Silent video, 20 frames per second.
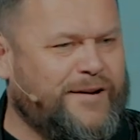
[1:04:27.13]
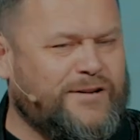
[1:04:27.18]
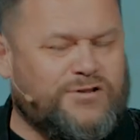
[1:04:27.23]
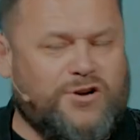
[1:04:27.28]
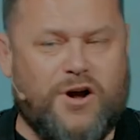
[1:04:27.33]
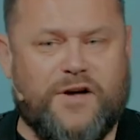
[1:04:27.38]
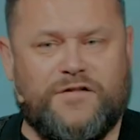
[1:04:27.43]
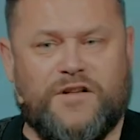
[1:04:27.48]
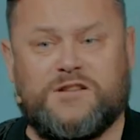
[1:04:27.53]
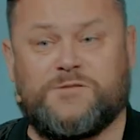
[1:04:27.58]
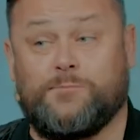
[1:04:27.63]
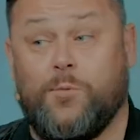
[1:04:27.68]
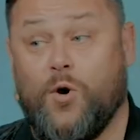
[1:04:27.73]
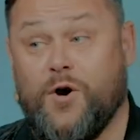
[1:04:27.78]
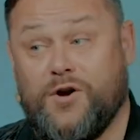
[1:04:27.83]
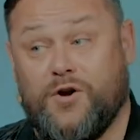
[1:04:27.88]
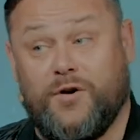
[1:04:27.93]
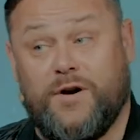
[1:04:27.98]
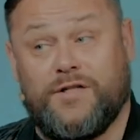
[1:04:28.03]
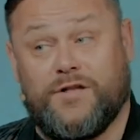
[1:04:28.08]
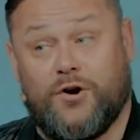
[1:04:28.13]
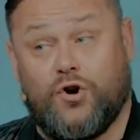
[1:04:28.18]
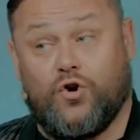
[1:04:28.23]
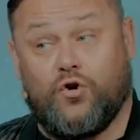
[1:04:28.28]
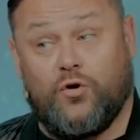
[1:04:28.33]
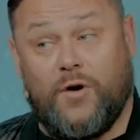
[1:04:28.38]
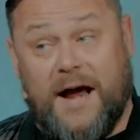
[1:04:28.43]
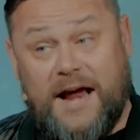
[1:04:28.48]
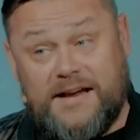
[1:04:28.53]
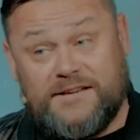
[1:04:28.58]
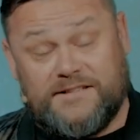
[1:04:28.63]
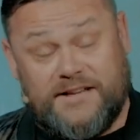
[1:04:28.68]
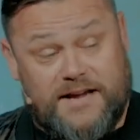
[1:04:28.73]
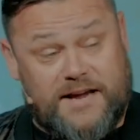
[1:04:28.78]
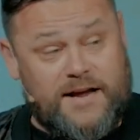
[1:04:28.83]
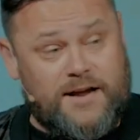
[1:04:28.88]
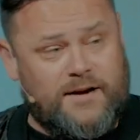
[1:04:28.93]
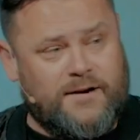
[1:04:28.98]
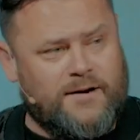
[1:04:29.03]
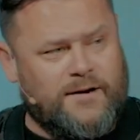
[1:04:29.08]
So at this point, you're either
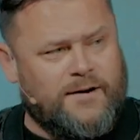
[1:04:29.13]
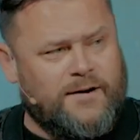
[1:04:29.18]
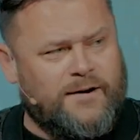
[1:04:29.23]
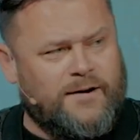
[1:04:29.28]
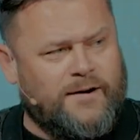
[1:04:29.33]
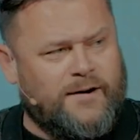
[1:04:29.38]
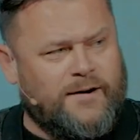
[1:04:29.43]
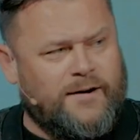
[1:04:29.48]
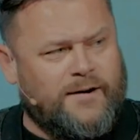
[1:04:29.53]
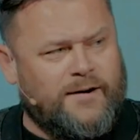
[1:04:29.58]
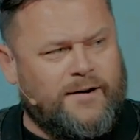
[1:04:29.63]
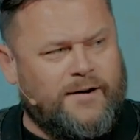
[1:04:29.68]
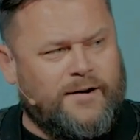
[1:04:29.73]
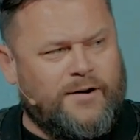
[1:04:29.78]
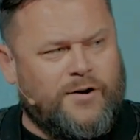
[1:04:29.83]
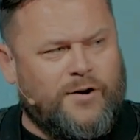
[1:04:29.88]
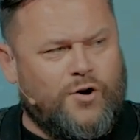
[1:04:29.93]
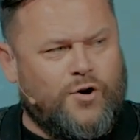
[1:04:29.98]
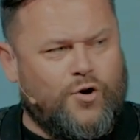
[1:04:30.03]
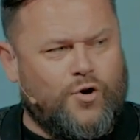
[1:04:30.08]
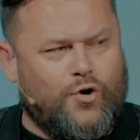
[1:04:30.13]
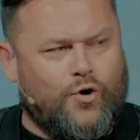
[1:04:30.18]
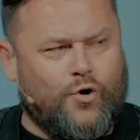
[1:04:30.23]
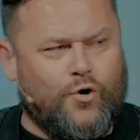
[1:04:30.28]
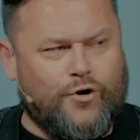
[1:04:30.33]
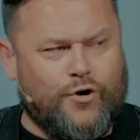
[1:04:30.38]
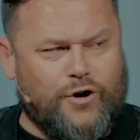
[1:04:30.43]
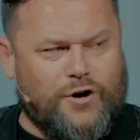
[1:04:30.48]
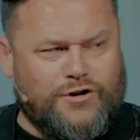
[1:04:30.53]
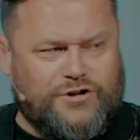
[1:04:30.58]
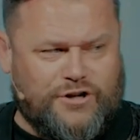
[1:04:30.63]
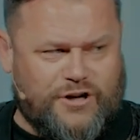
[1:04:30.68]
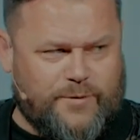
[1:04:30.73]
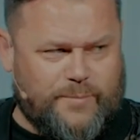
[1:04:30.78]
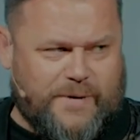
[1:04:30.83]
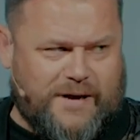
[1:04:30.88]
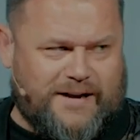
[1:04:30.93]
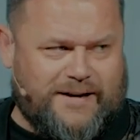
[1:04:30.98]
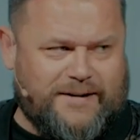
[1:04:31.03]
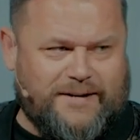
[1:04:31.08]
crazy or you're
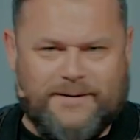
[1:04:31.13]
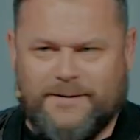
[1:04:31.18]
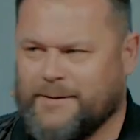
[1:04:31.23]
legitimate.